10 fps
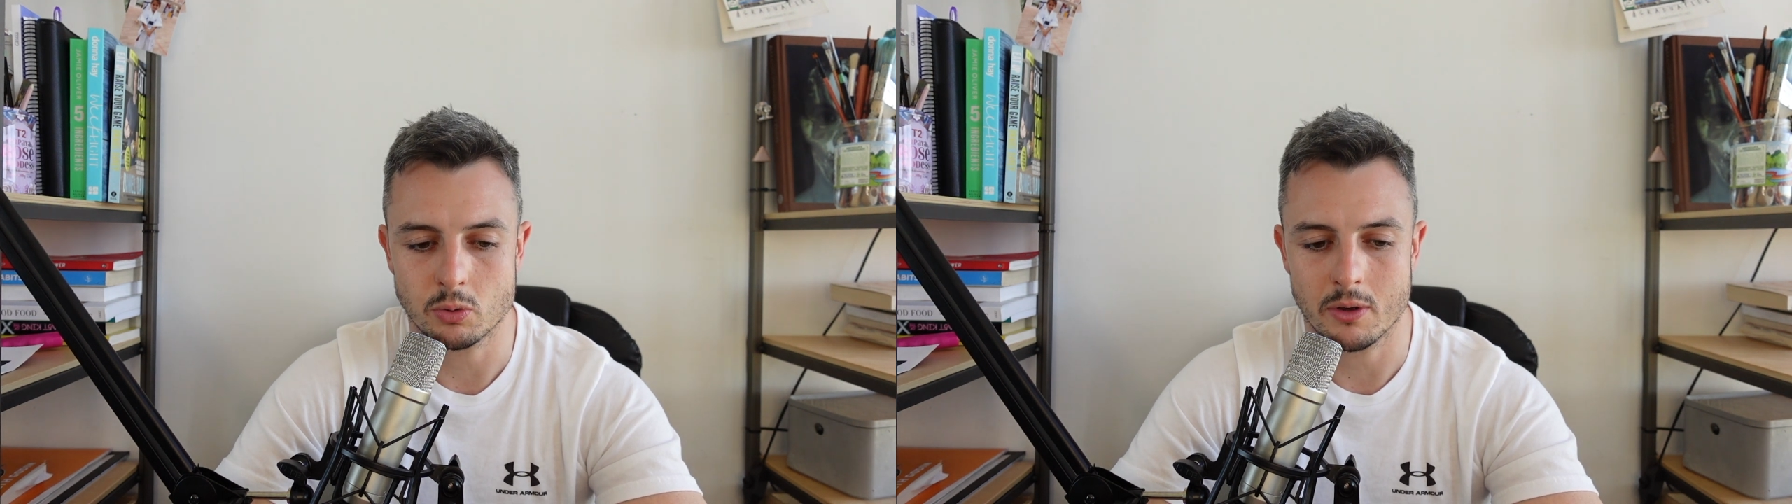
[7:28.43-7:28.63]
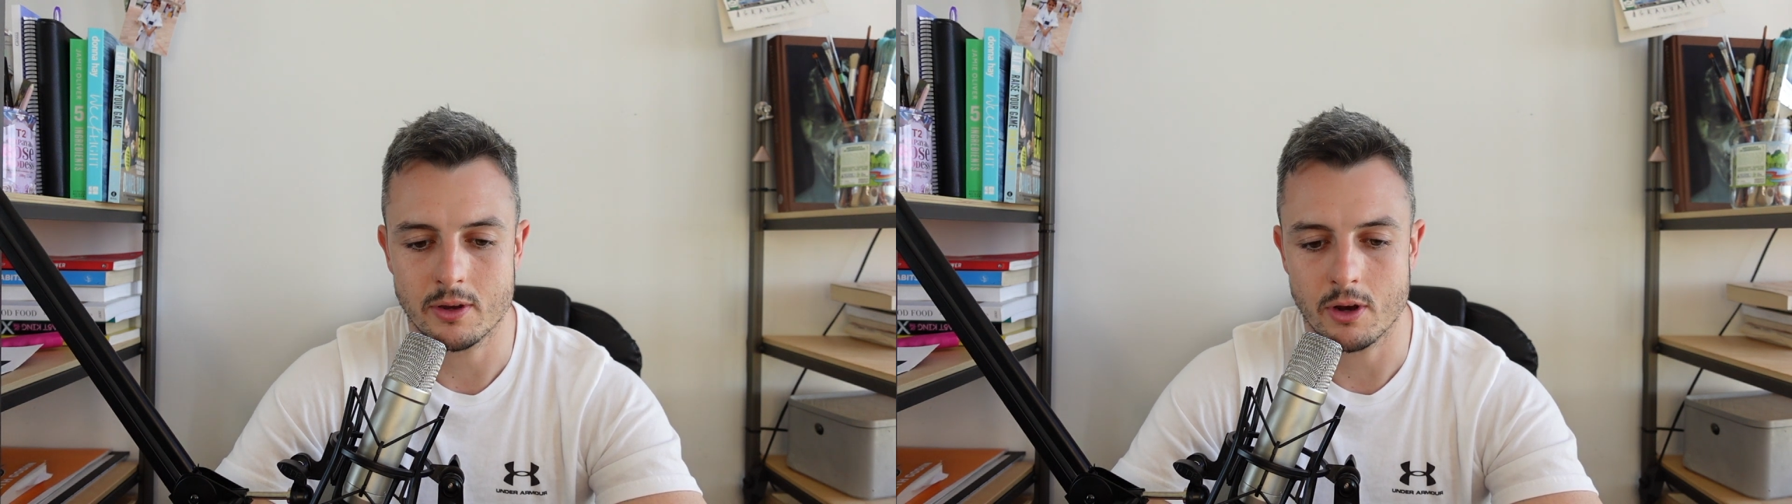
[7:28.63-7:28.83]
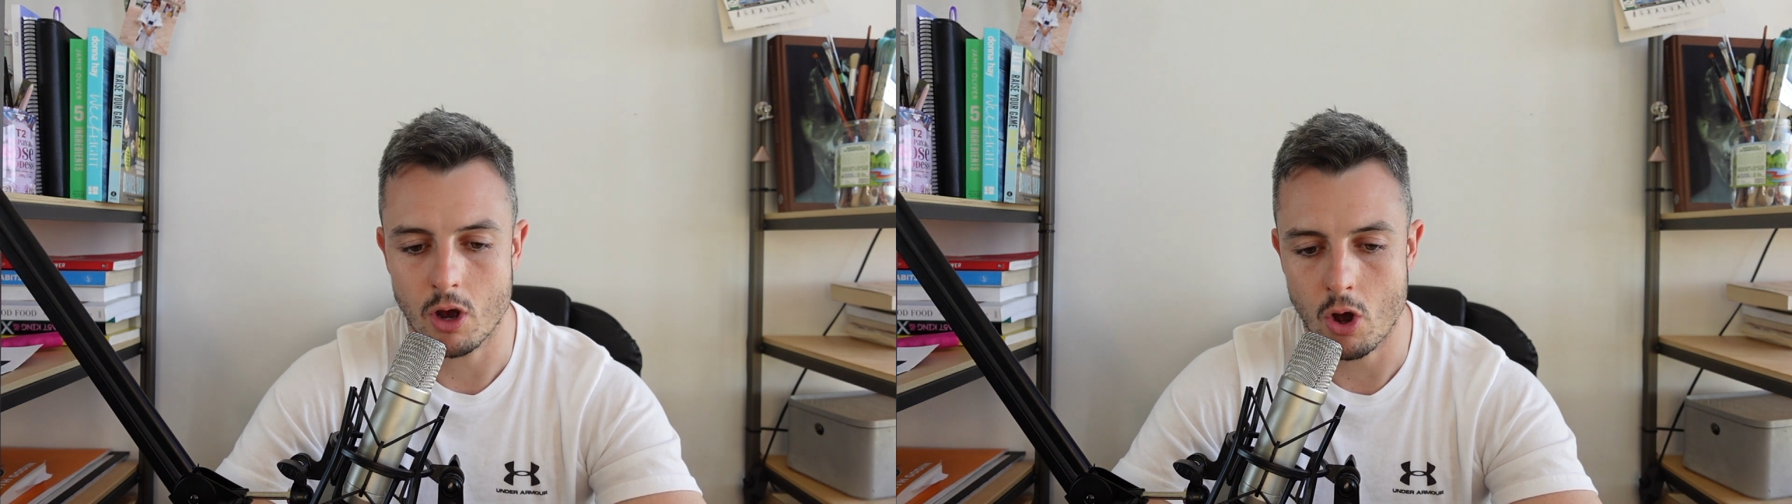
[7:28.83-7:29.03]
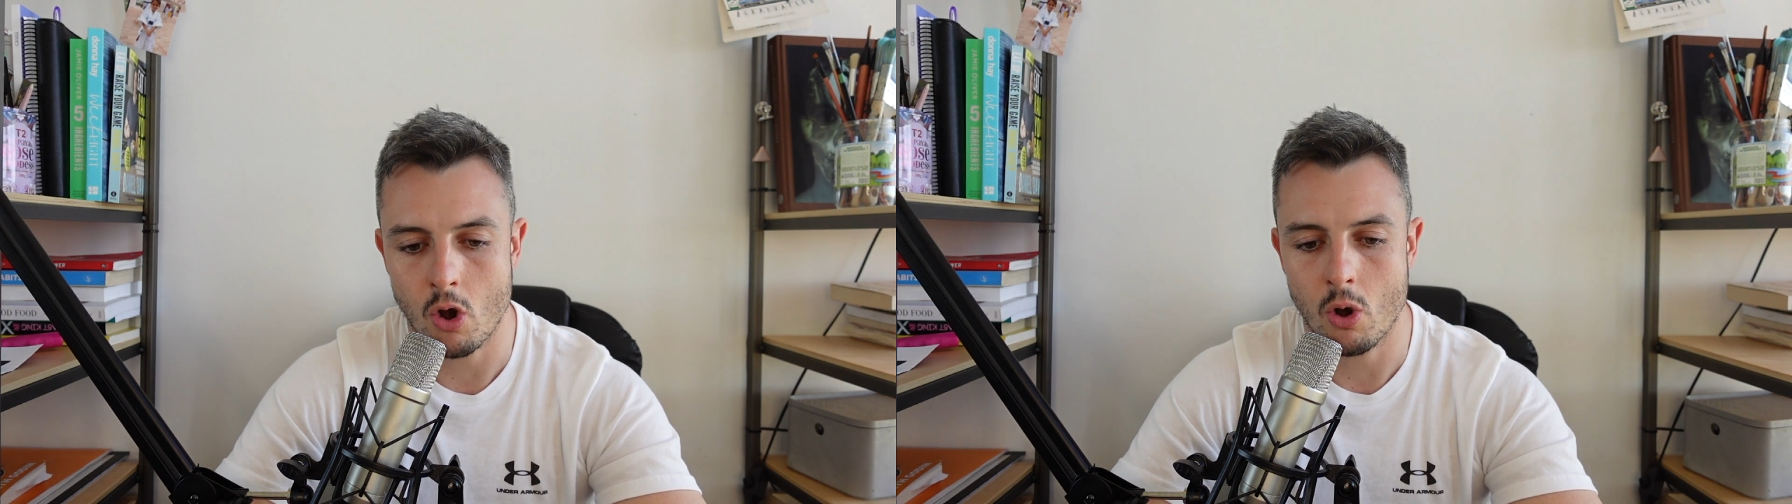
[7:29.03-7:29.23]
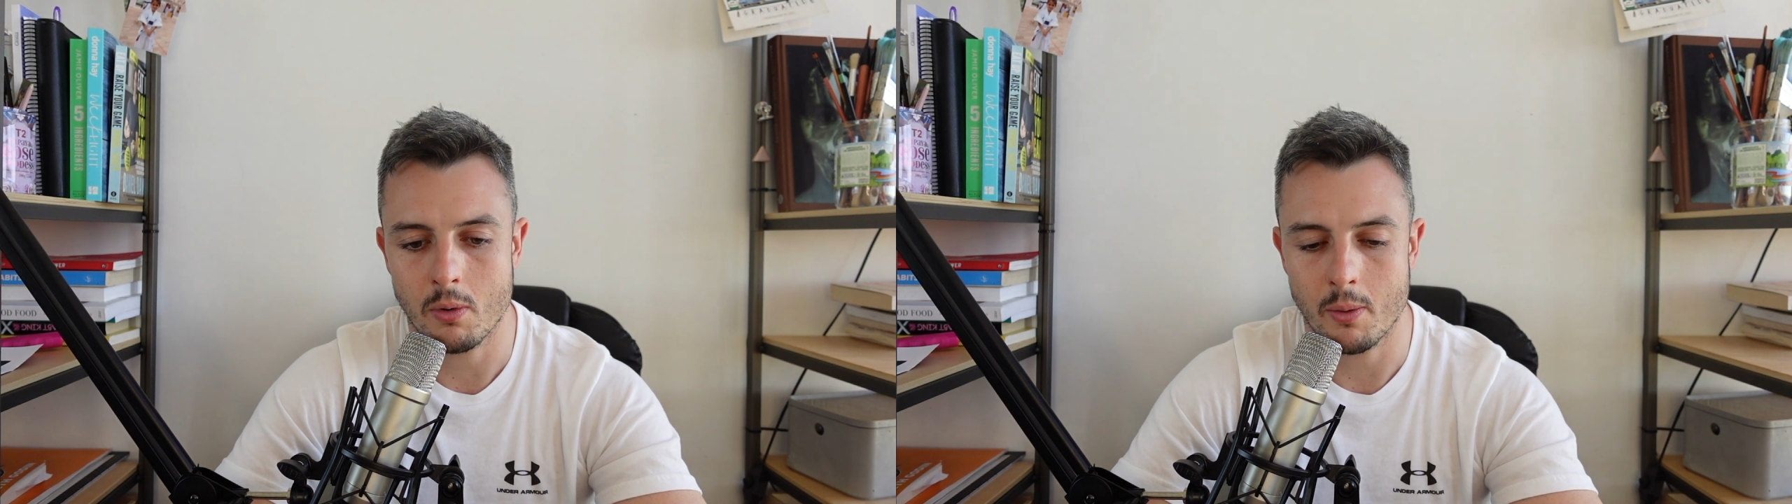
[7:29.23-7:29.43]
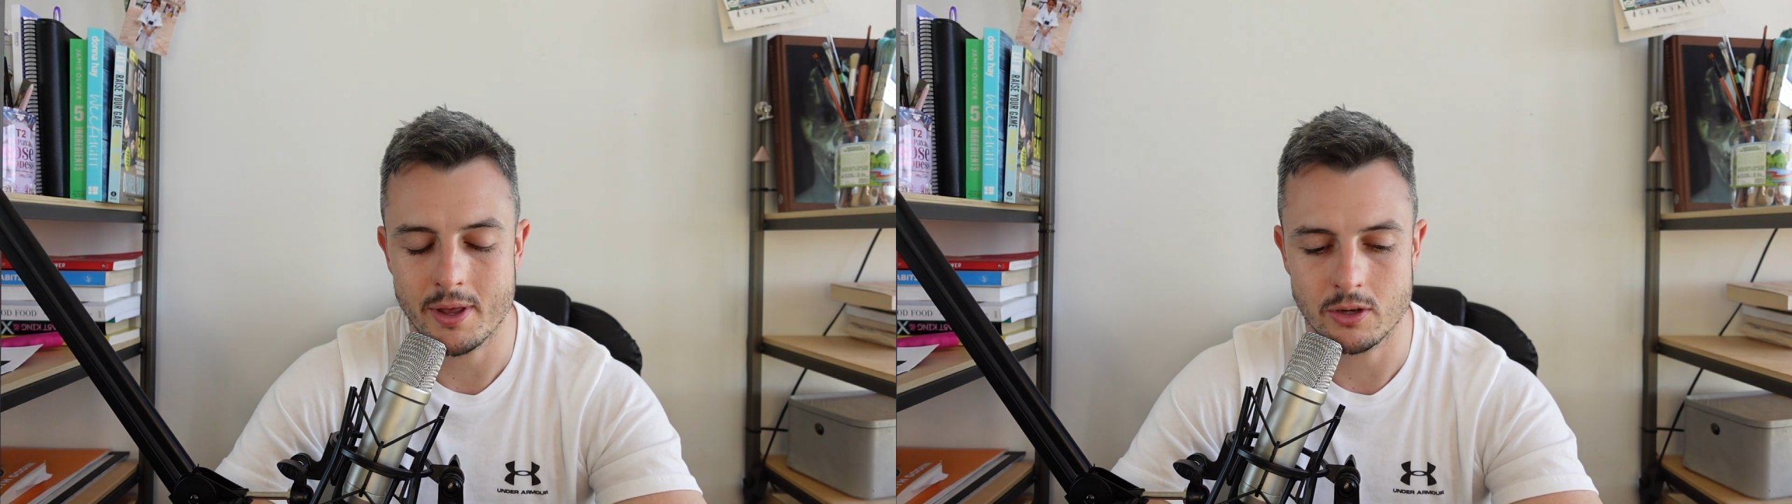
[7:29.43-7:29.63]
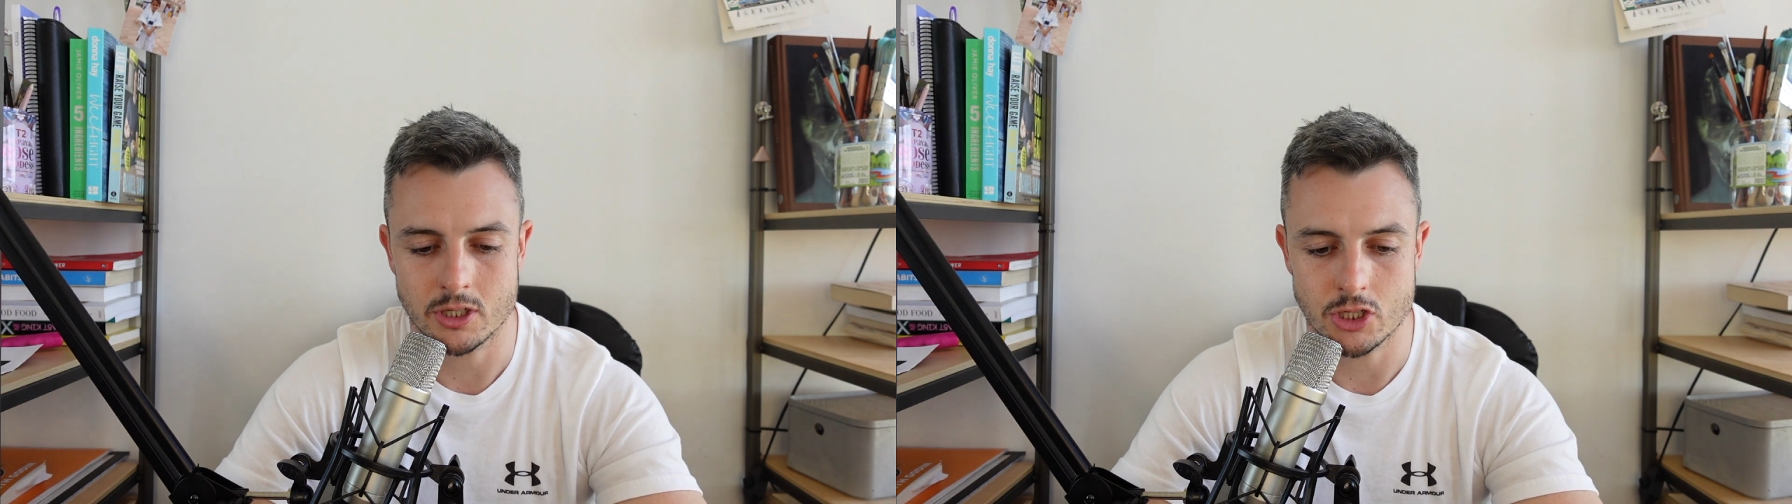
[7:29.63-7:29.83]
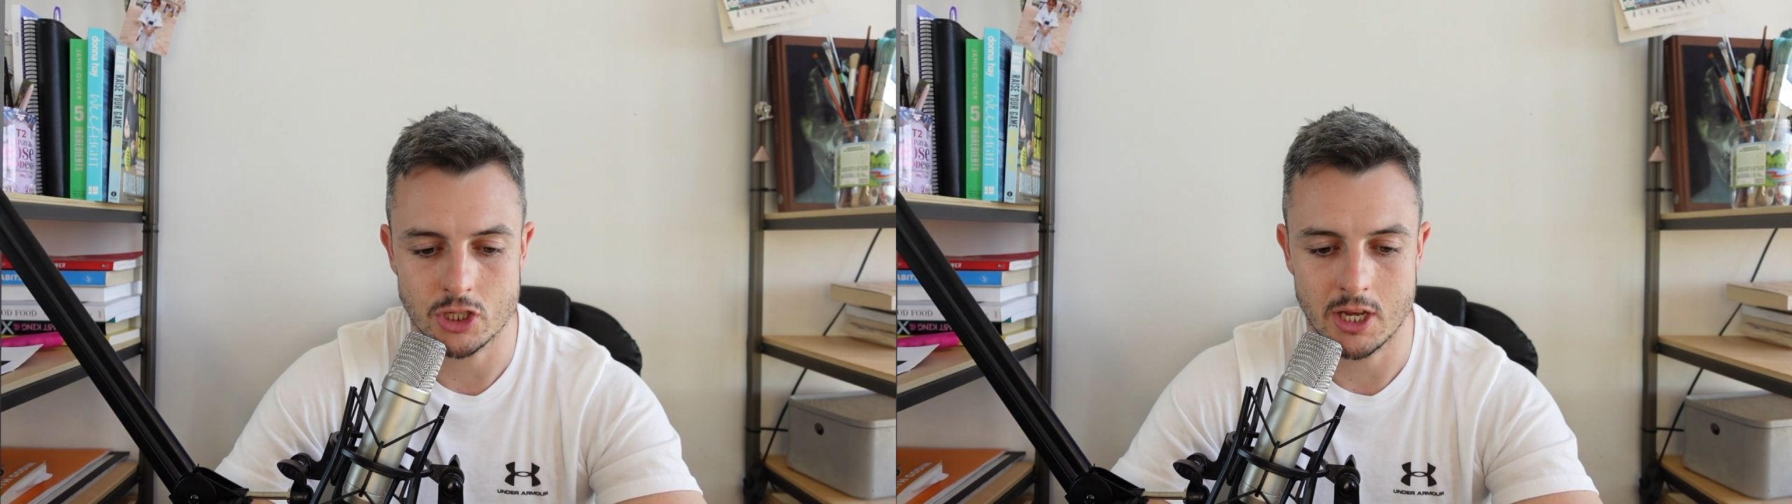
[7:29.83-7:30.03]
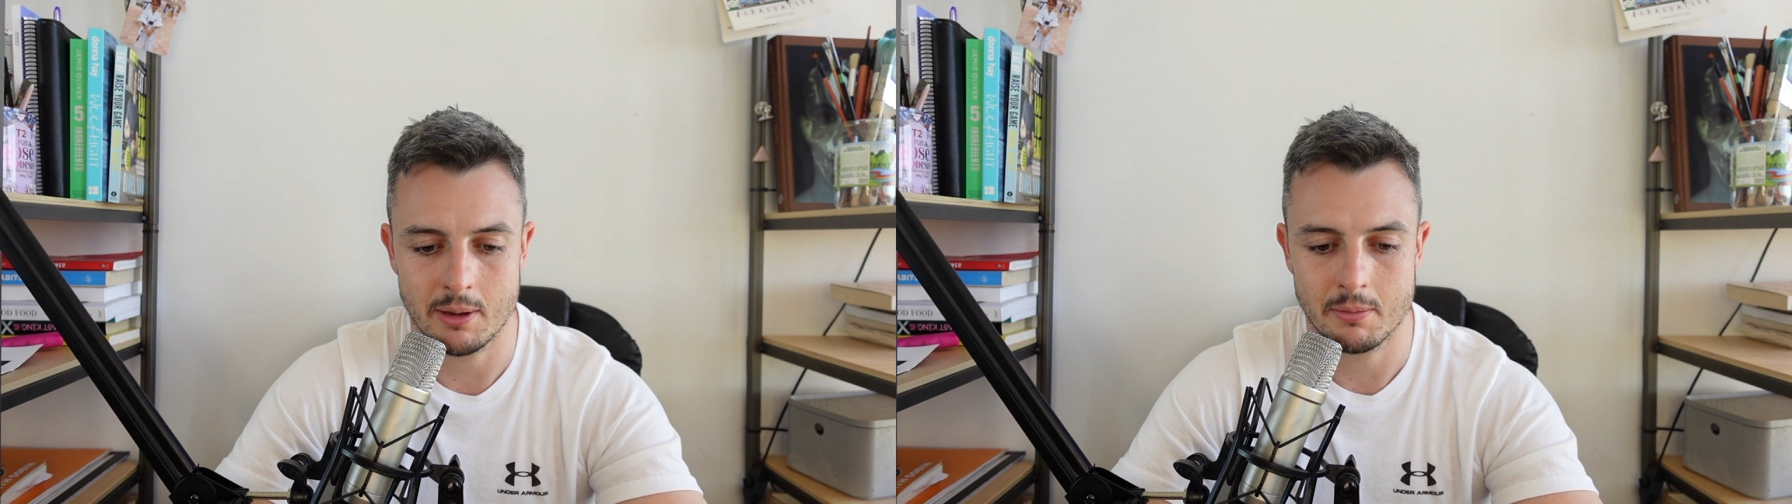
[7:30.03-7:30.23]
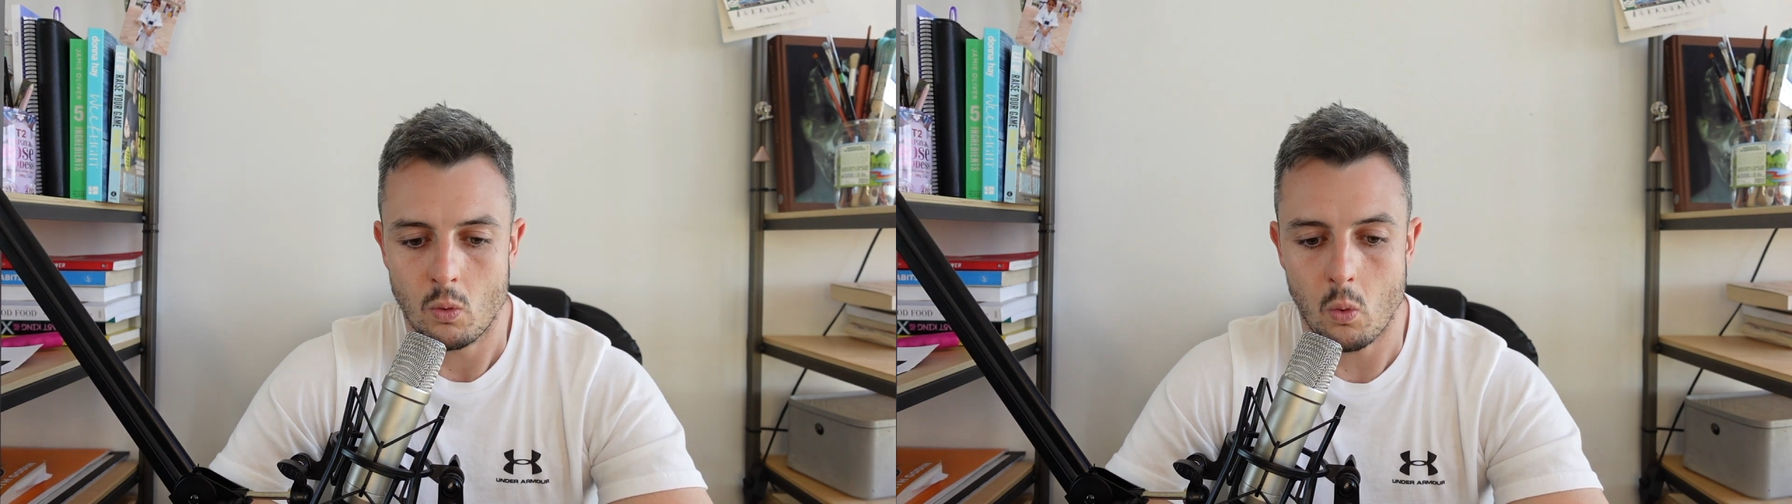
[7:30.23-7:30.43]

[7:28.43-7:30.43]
whether you're at home or whether you're in the gym,